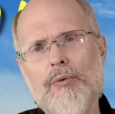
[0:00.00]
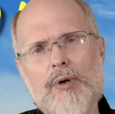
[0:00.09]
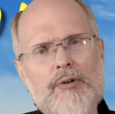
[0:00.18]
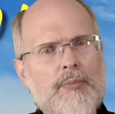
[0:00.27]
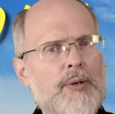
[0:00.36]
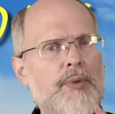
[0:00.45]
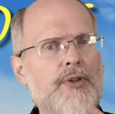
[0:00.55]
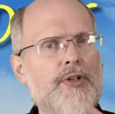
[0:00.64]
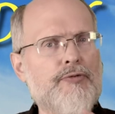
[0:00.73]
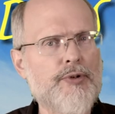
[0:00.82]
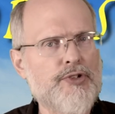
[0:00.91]
Well, remember,
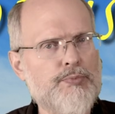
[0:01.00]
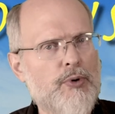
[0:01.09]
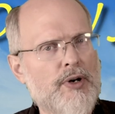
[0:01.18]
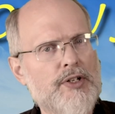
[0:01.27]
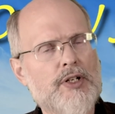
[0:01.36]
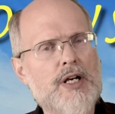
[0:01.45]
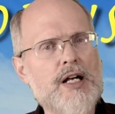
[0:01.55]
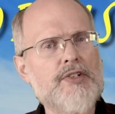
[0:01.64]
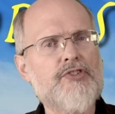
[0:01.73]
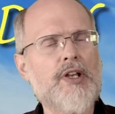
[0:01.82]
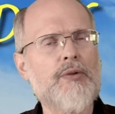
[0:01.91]
the firstborn,
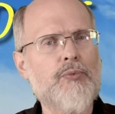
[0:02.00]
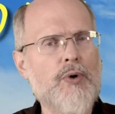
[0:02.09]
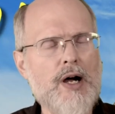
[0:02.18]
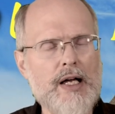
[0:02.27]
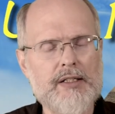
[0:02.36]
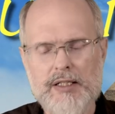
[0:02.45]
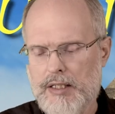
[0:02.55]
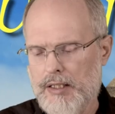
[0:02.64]
God said what?